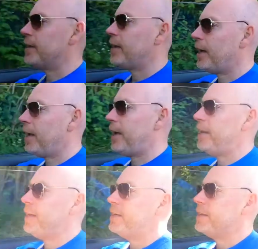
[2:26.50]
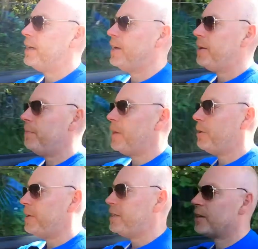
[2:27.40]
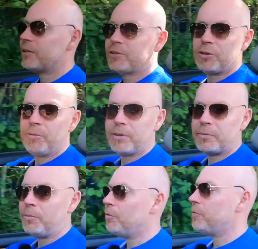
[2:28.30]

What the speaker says: and I'll be in touch soon with more